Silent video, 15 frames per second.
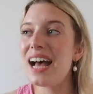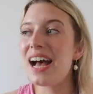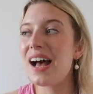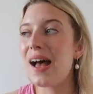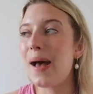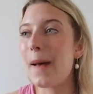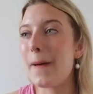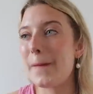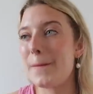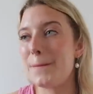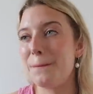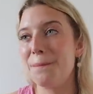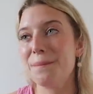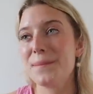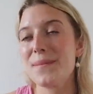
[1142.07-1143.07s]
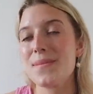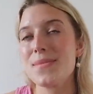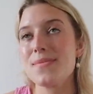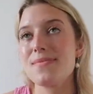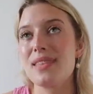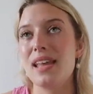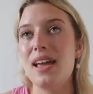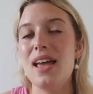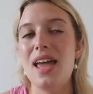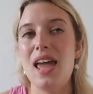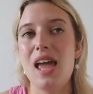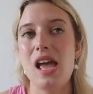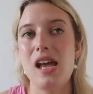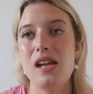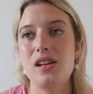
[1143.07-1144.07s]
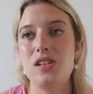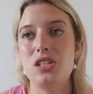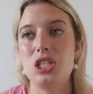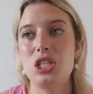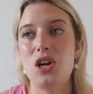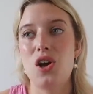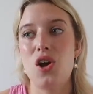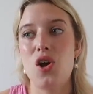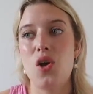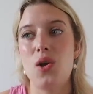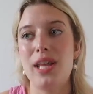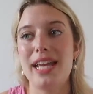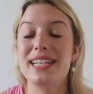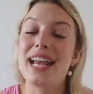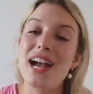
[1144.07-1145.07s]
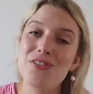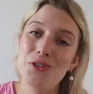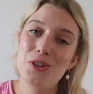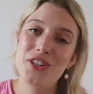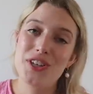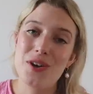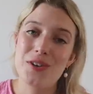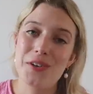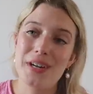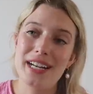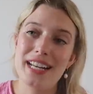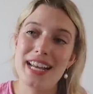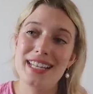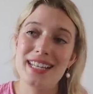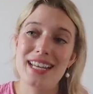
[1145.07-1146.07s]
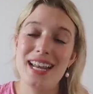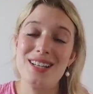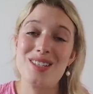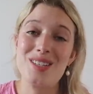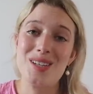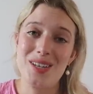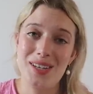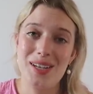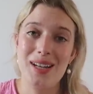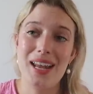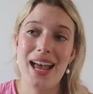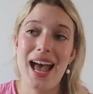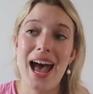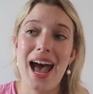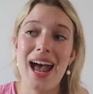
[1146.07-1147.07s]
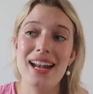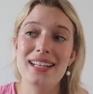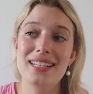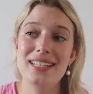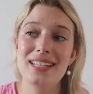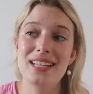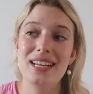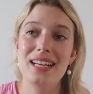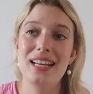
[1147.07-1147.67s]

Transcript: Um, and so like natural deodorant isn't as good at